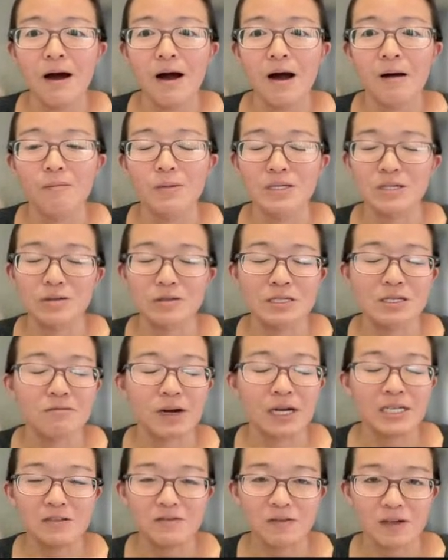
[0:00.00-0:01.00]
We do see
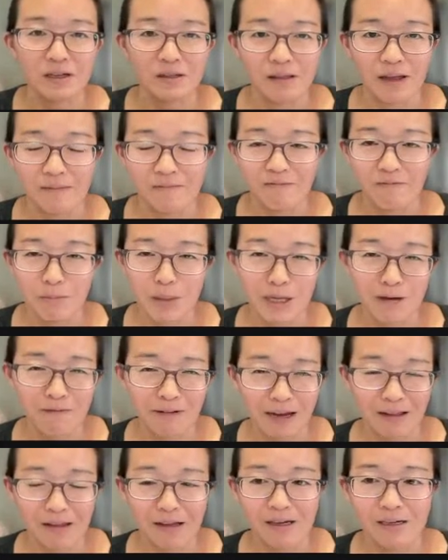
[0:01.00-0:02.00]
rights being
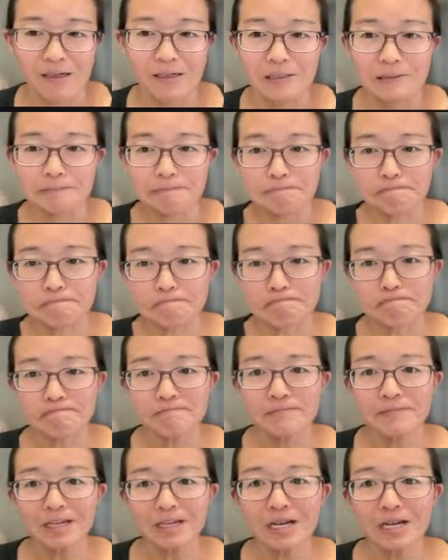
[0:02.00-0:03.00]
violated.
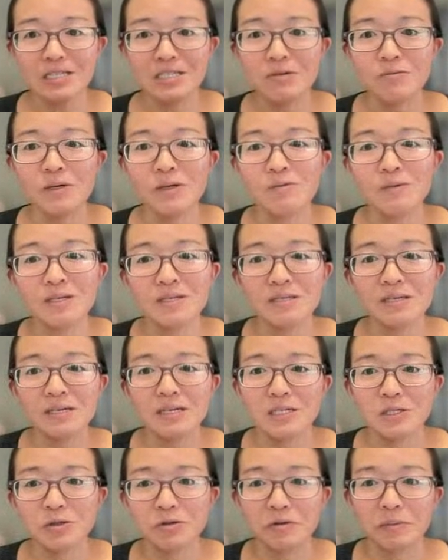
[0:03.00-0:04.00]
So when we see
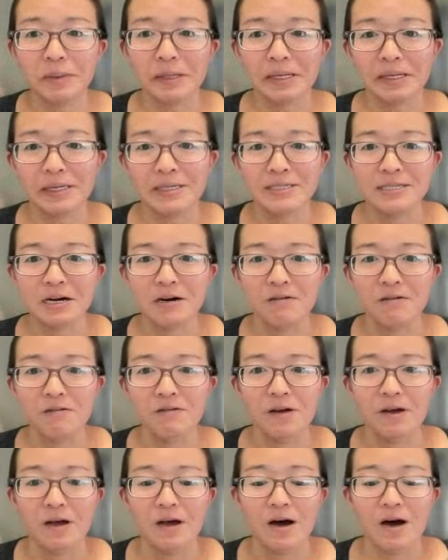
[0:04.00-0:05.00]
history repeating itself,
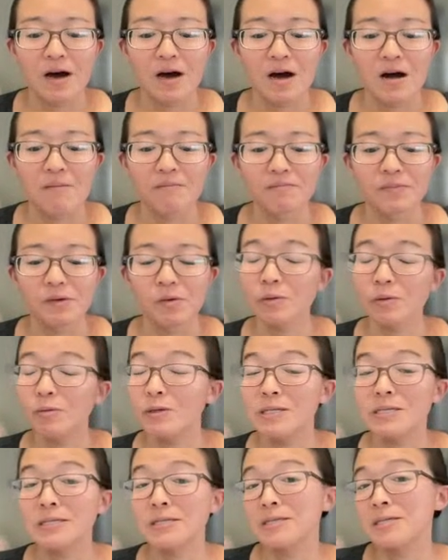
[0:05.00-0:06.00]
when we
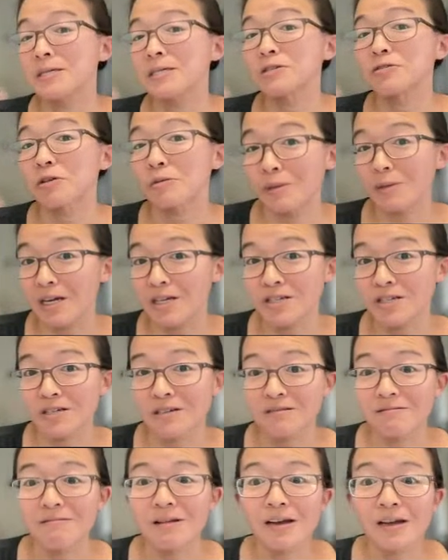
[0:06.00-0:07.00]
see
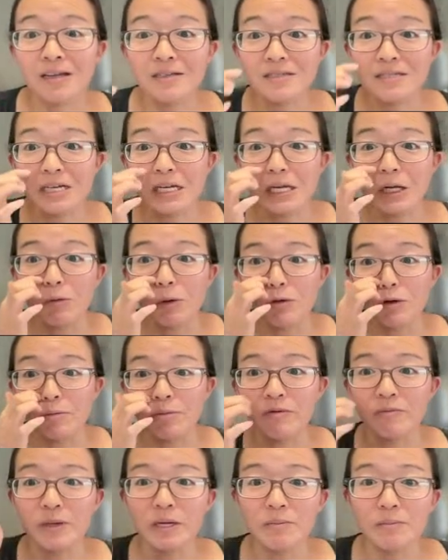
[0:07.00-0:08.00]
discrimination against any one group
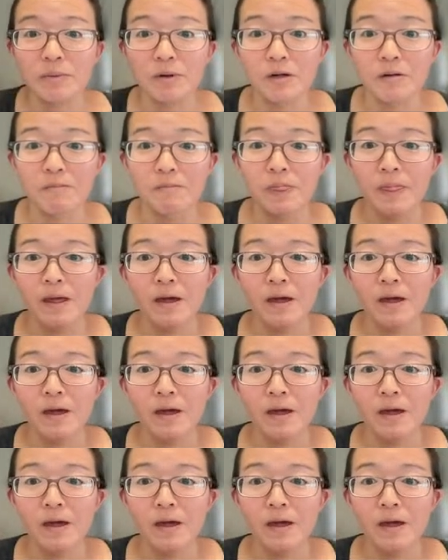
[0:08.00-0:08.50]
of people,